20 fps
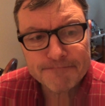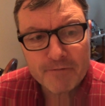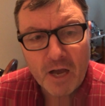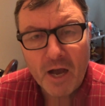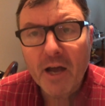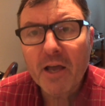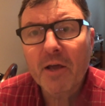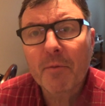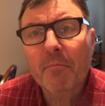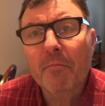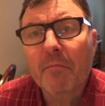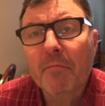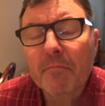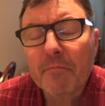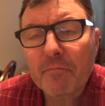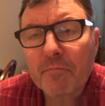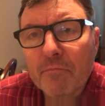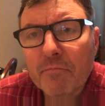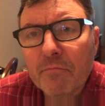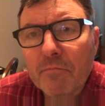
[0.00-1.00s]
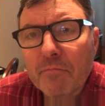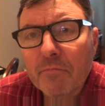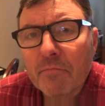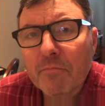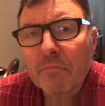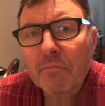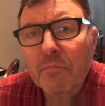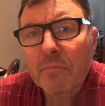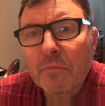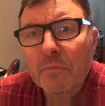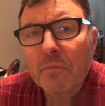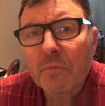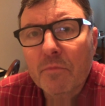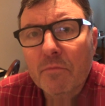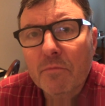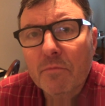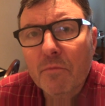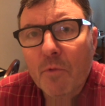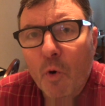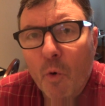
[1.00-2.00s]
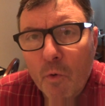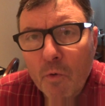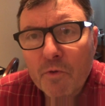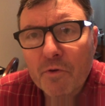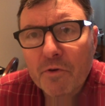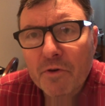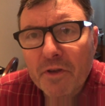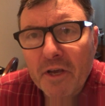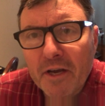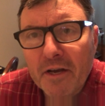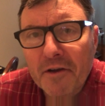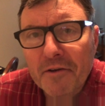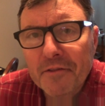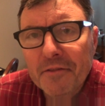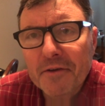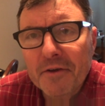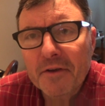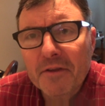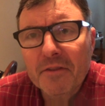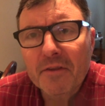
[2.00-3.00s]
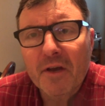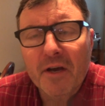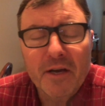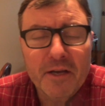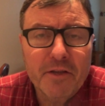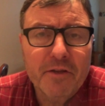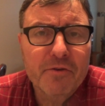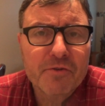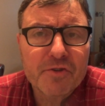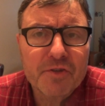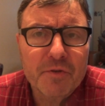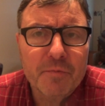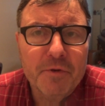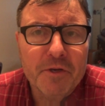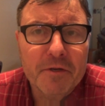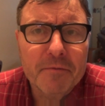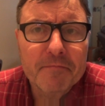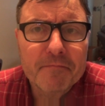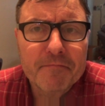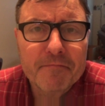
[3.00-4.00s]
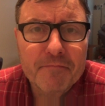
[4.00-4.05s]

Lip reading: I am older now than I used to be.